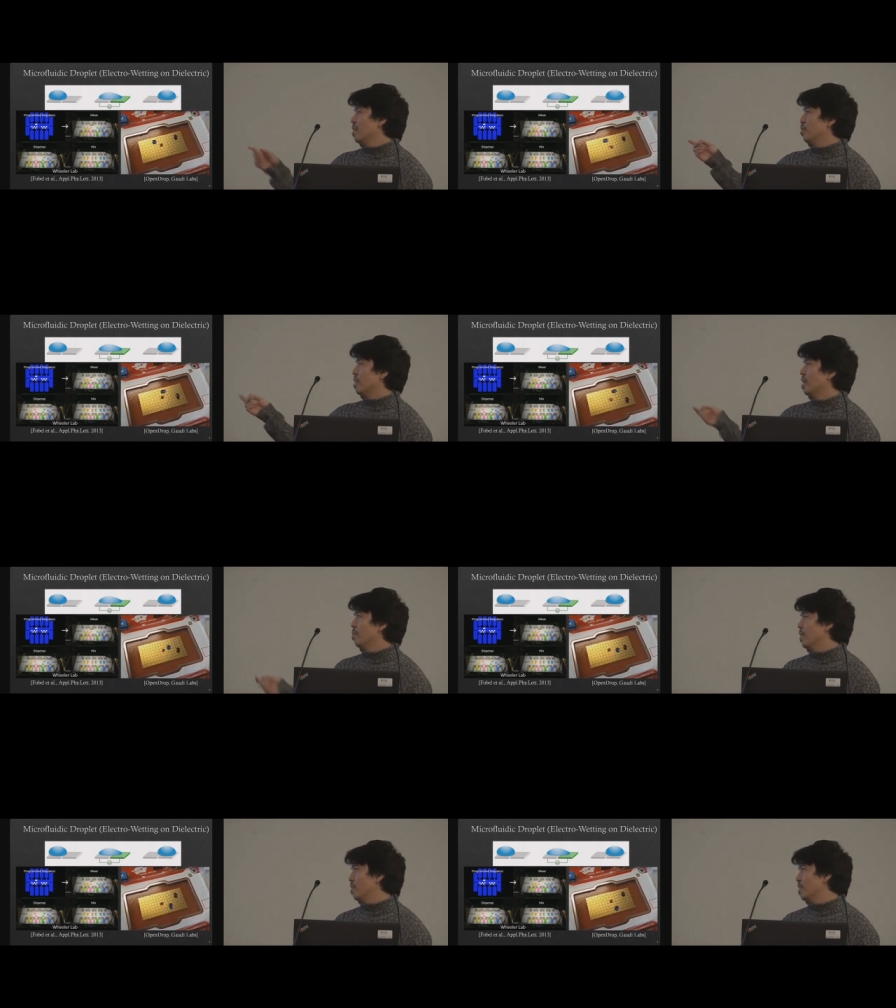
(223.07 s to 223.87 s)
You
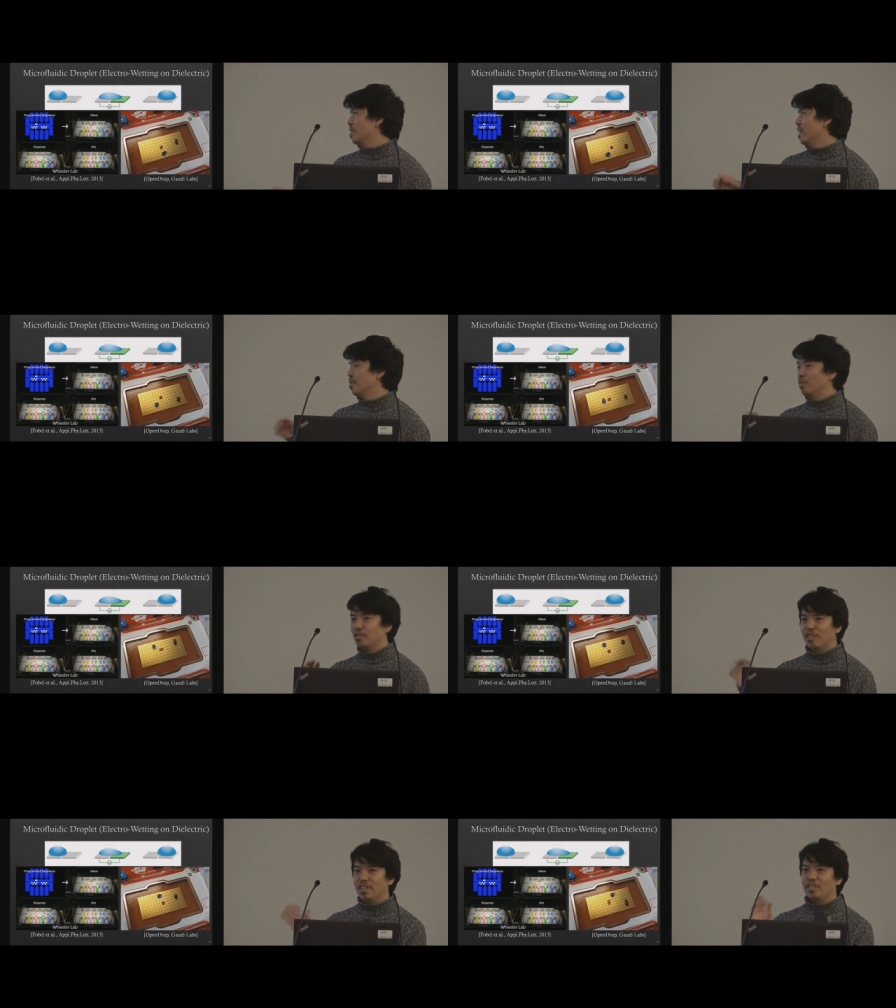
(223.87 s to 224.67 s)
can make this kind
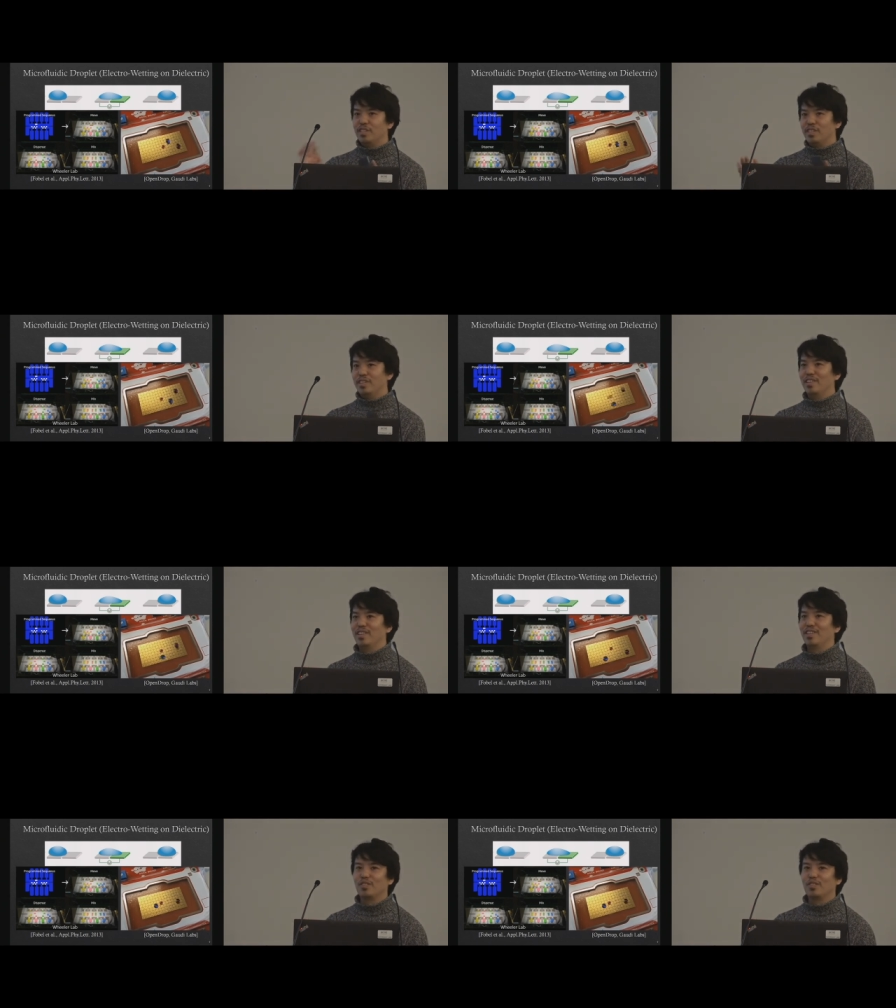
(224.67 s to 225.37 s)
of crazy